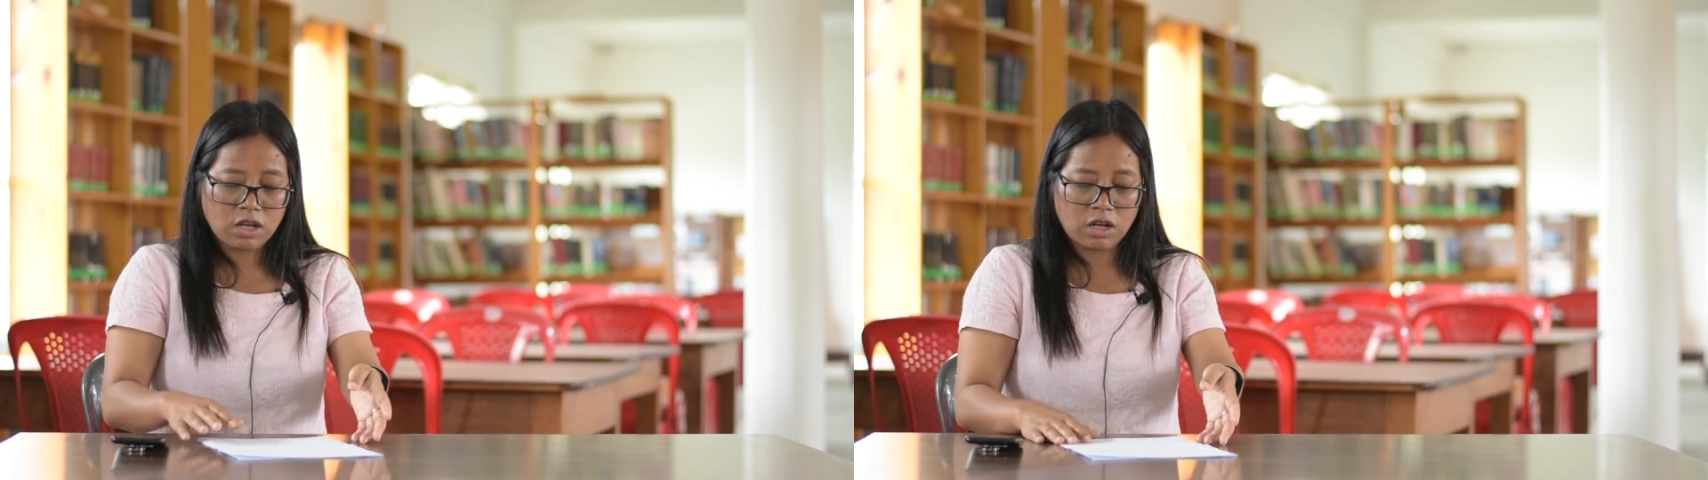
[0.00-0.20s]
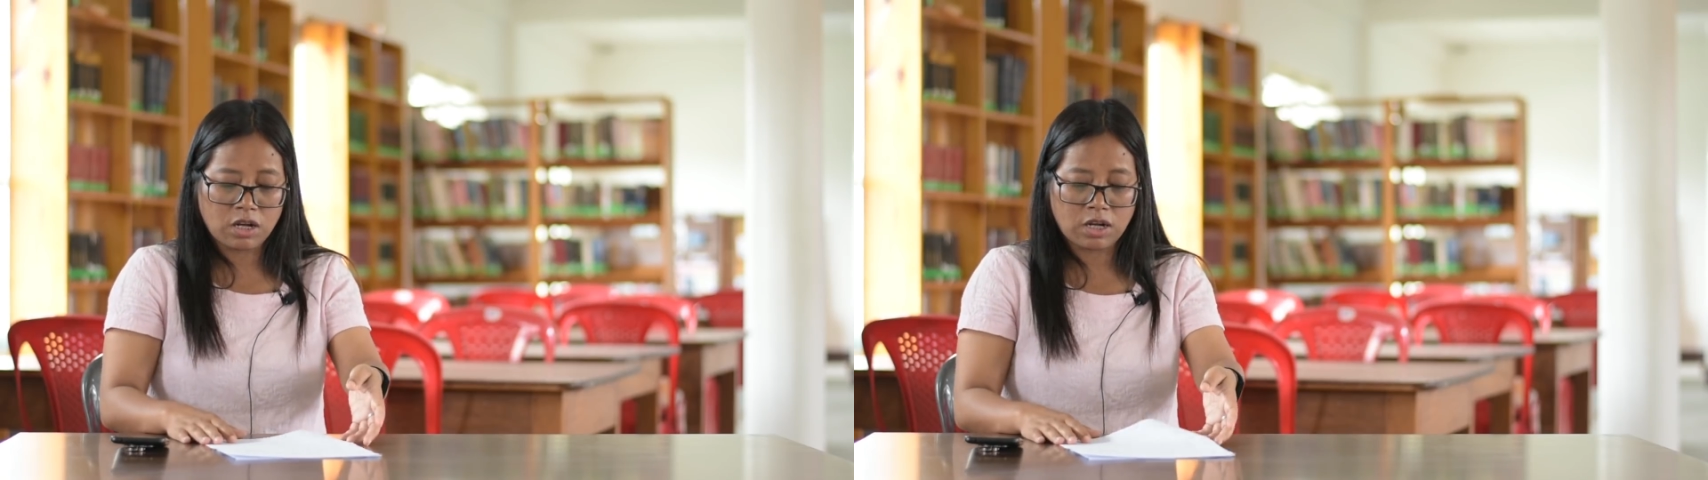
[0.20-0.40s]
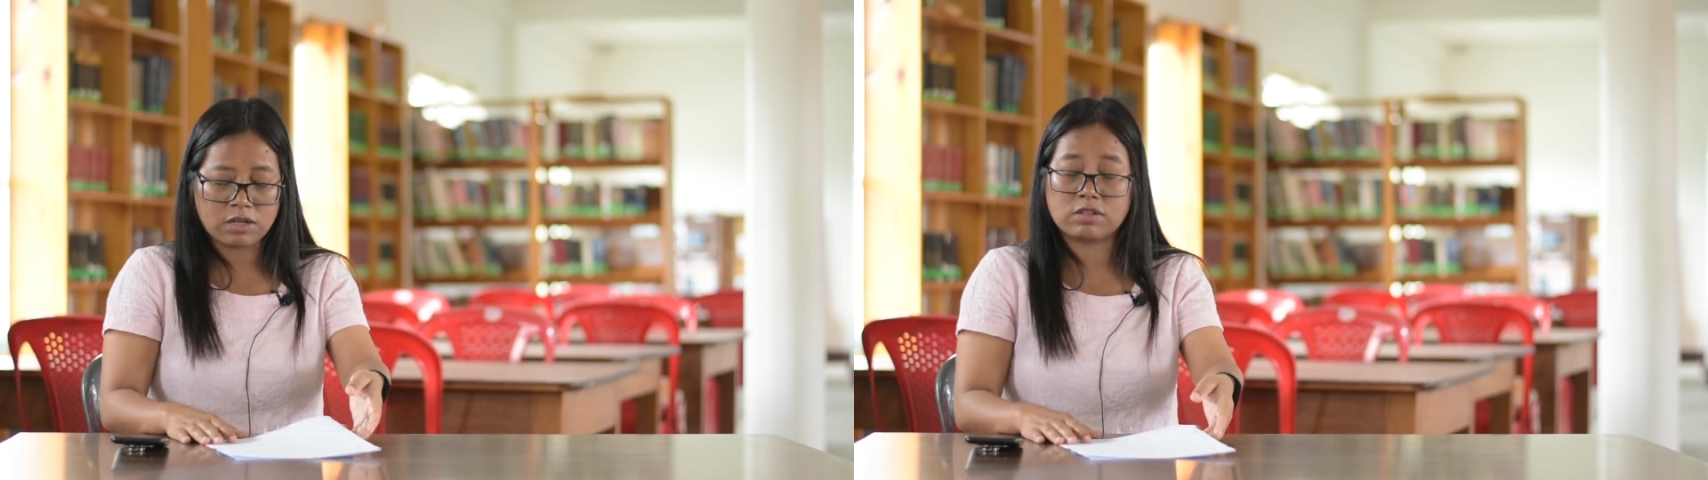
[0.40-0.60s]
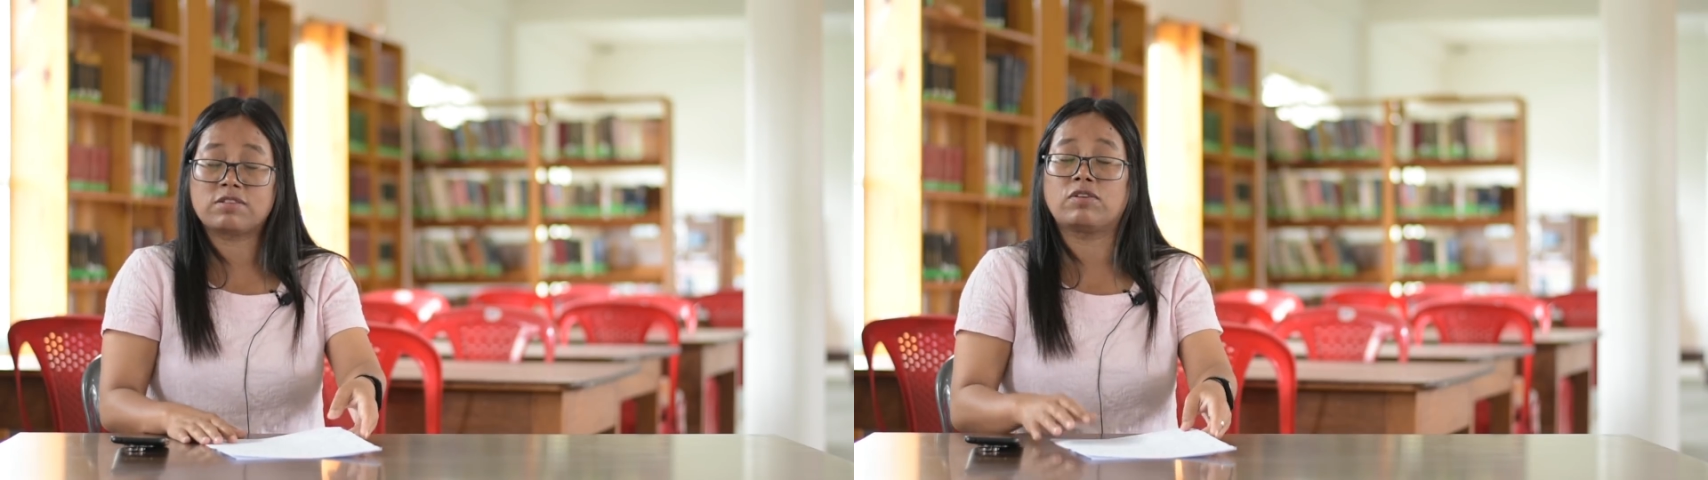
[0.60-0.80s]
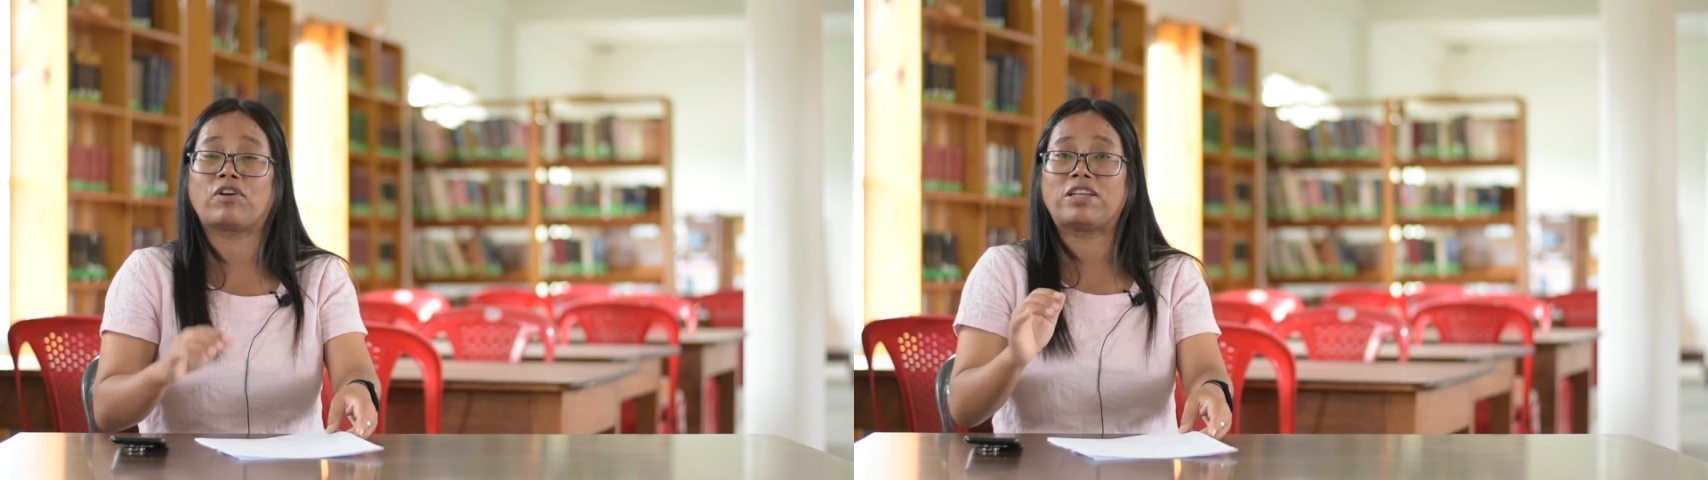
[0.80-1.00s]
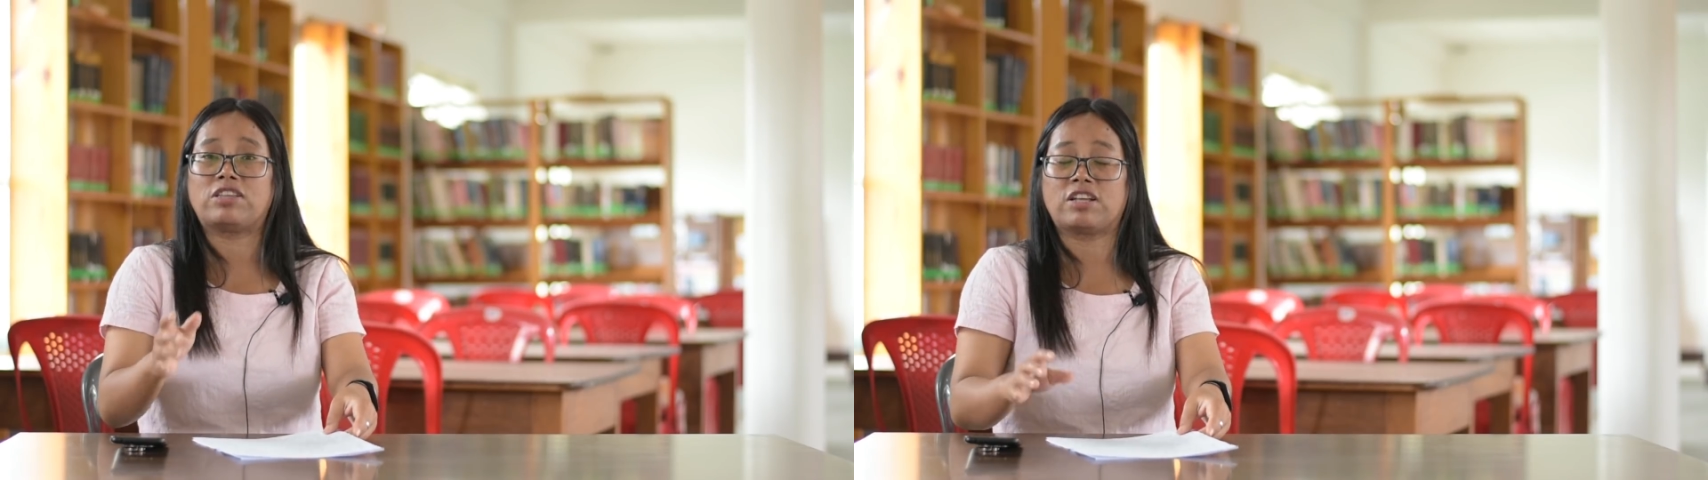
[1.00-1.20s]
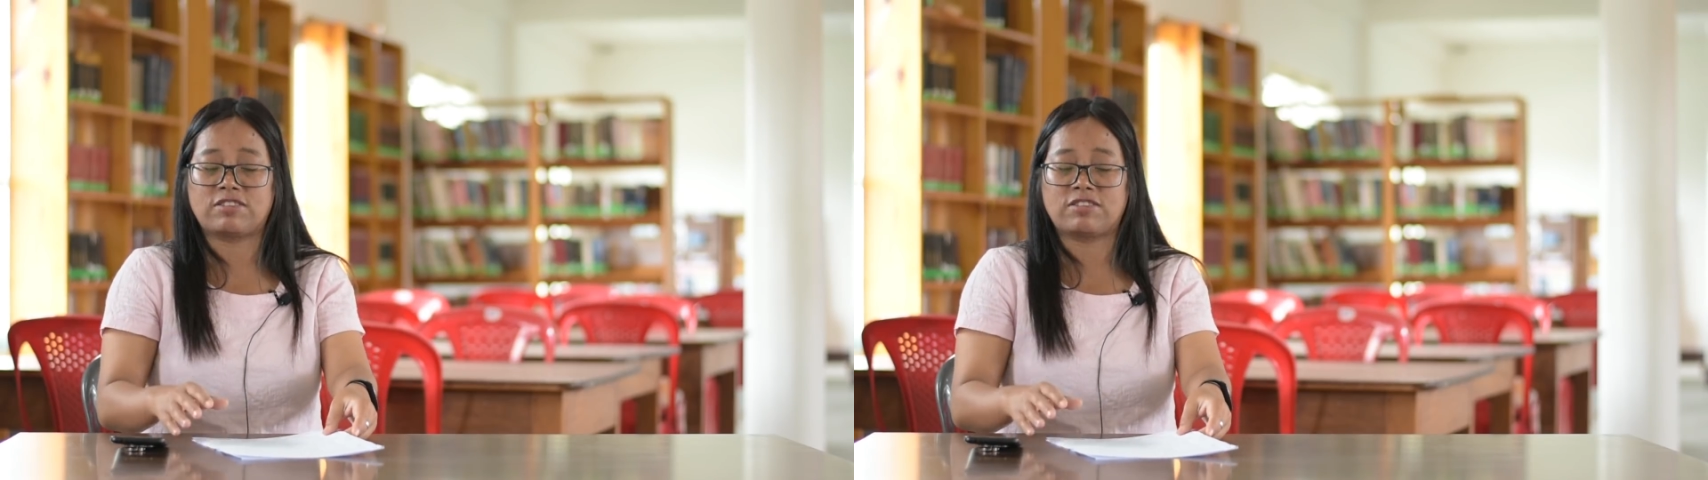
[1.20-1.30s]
write the